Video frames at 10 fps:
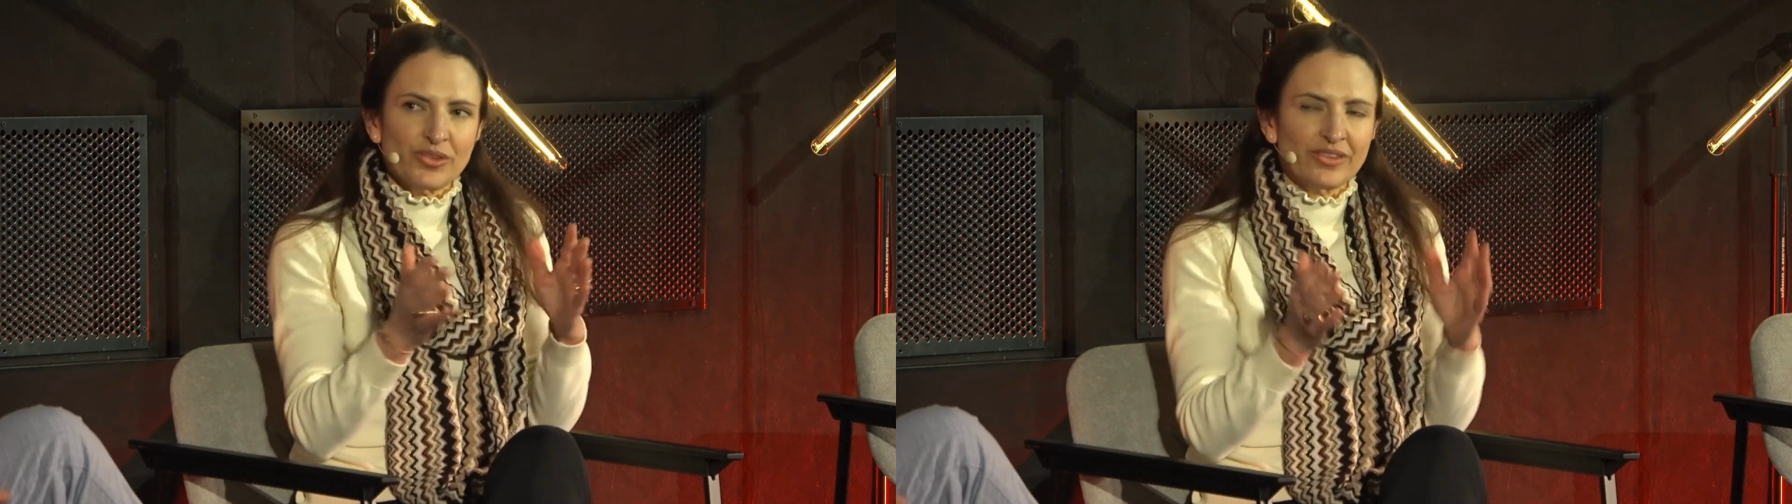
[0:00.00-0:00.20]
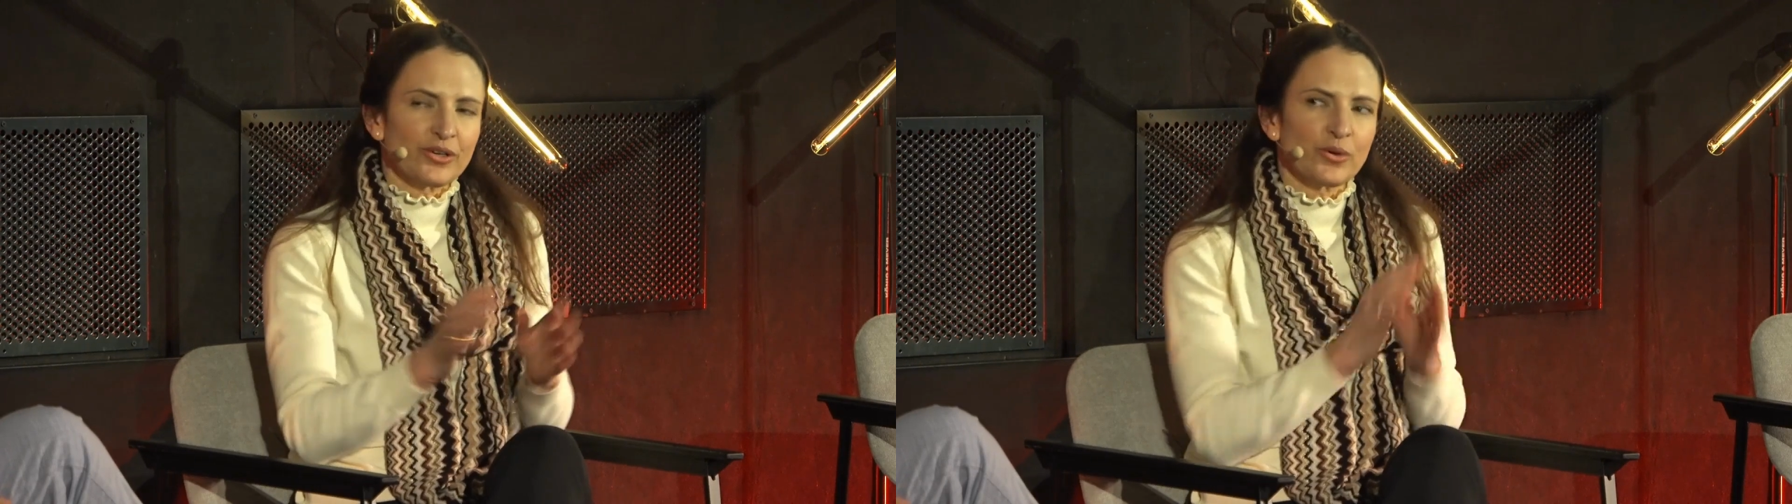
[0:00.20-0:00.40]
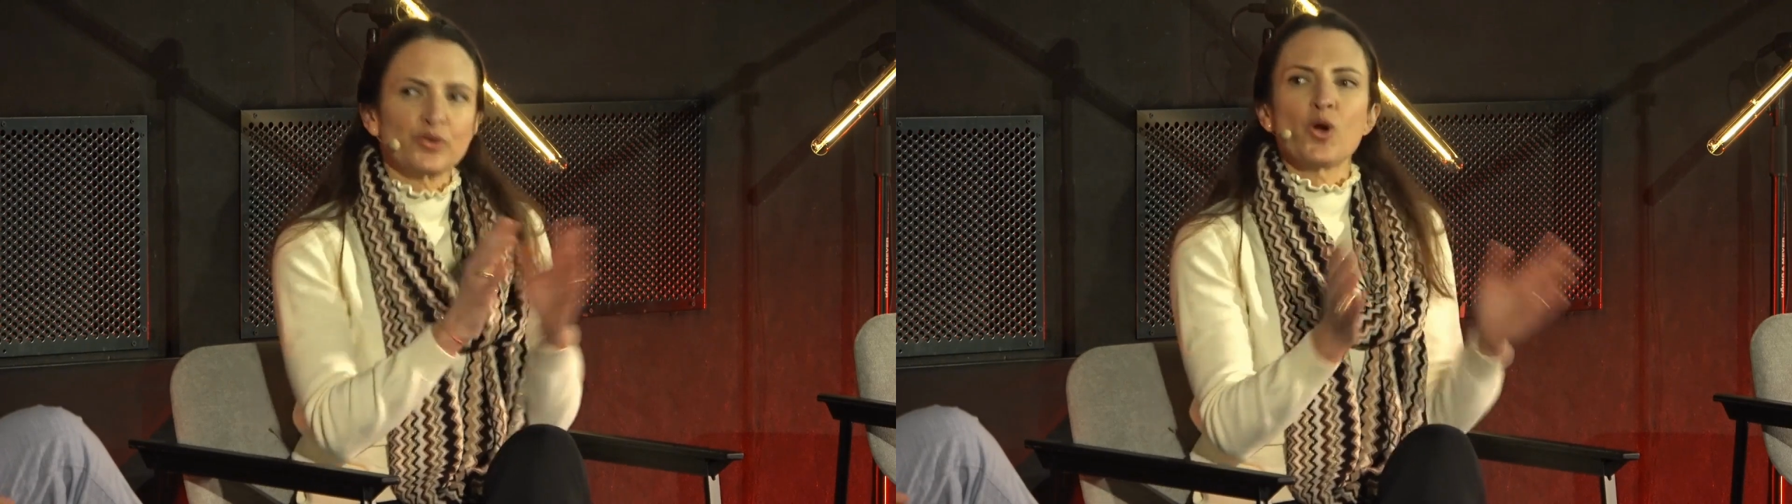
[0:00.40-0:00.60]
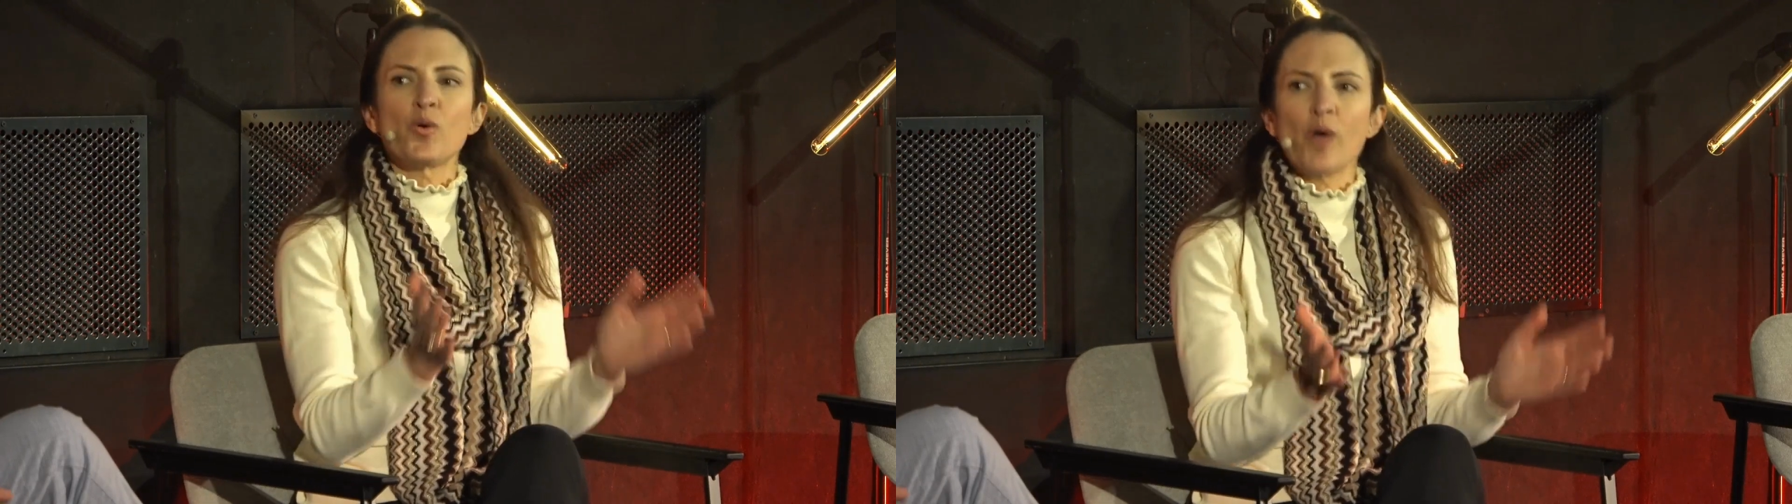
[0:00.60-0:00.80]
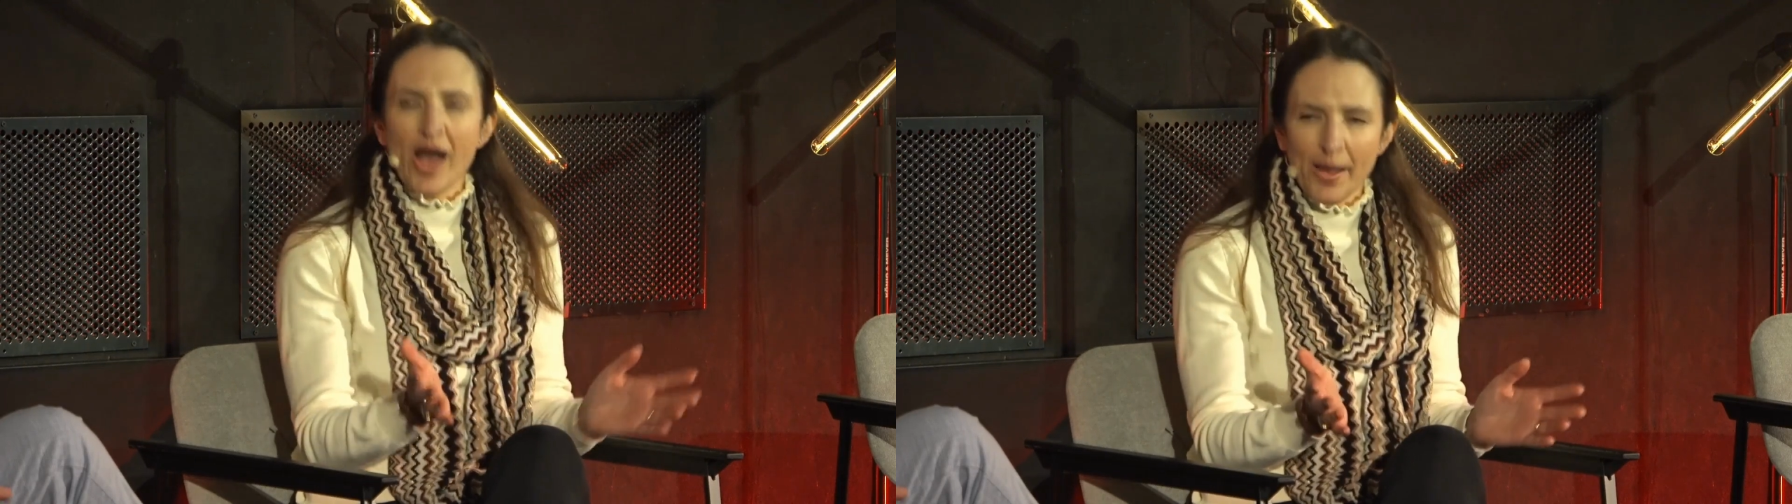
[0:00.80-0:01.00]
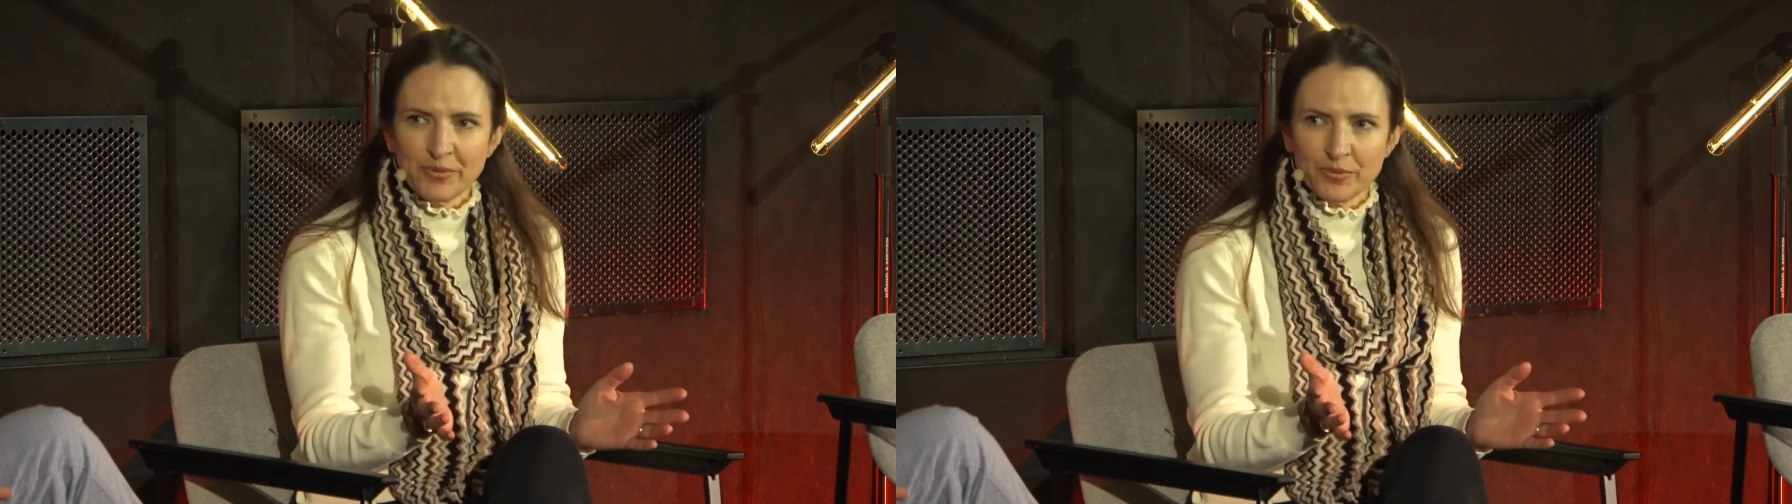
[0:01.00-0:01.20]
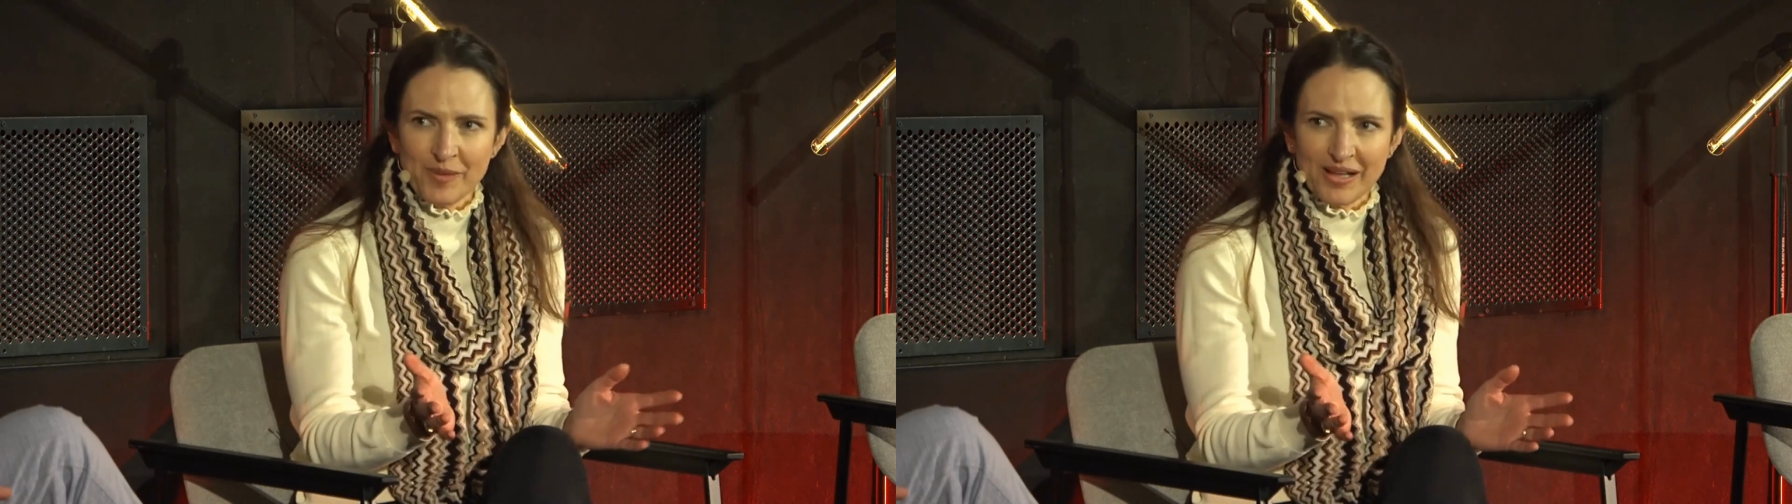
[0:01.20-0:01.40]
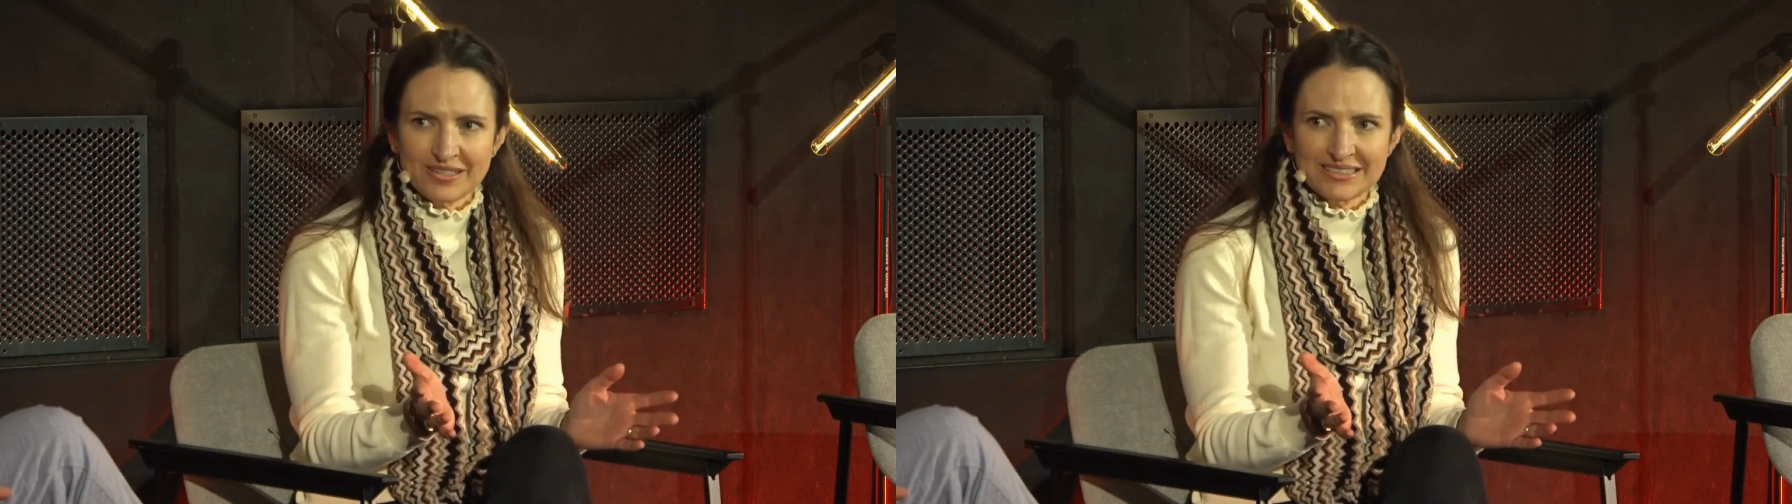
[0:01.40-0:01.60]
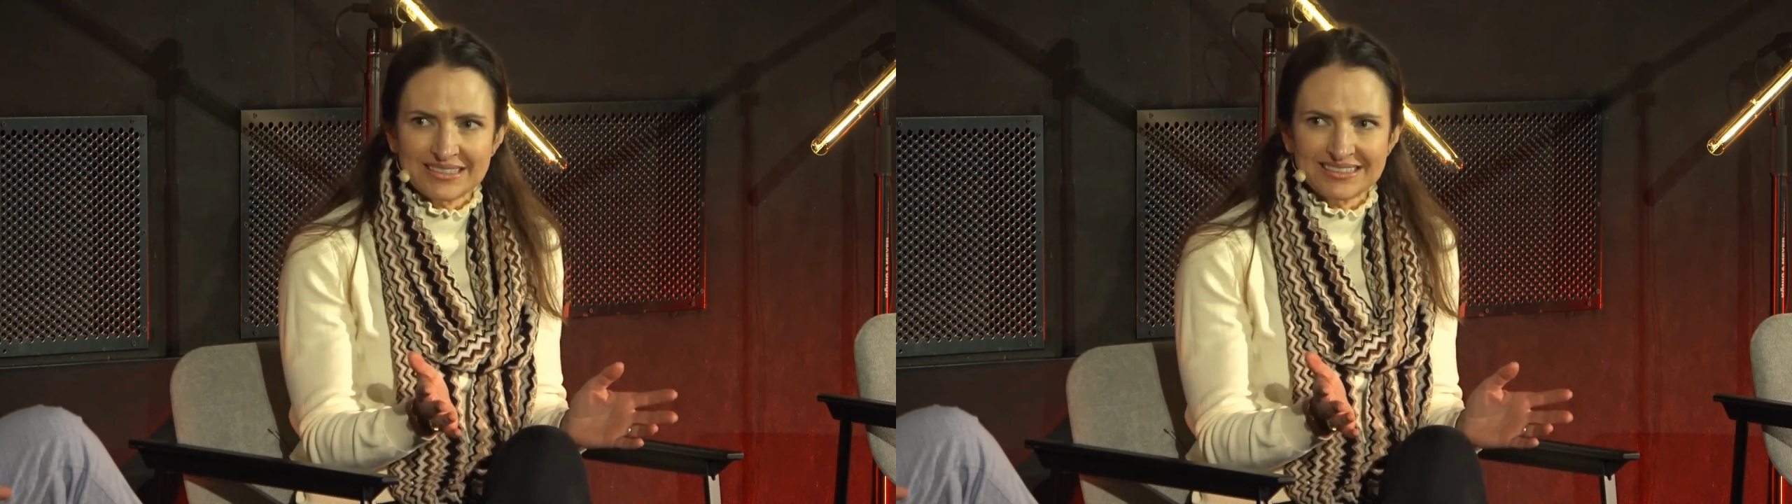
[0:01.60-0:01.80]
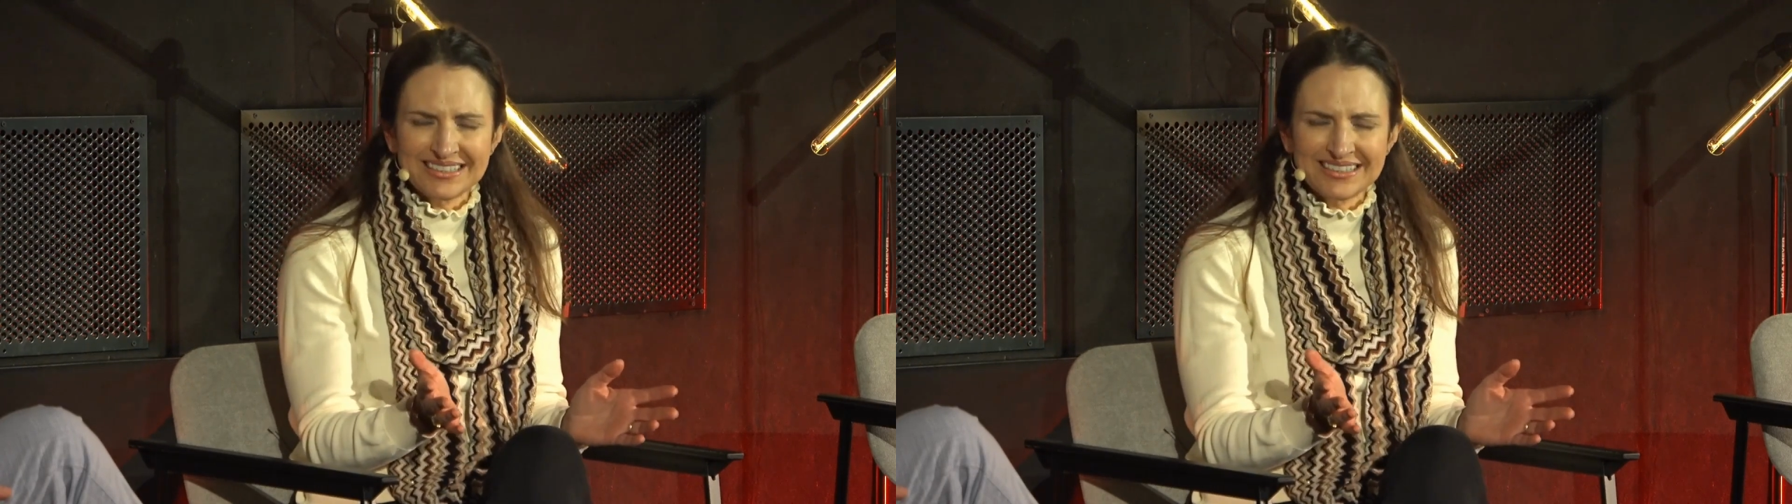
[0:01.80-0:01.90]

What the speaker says: that there are no abnormalities.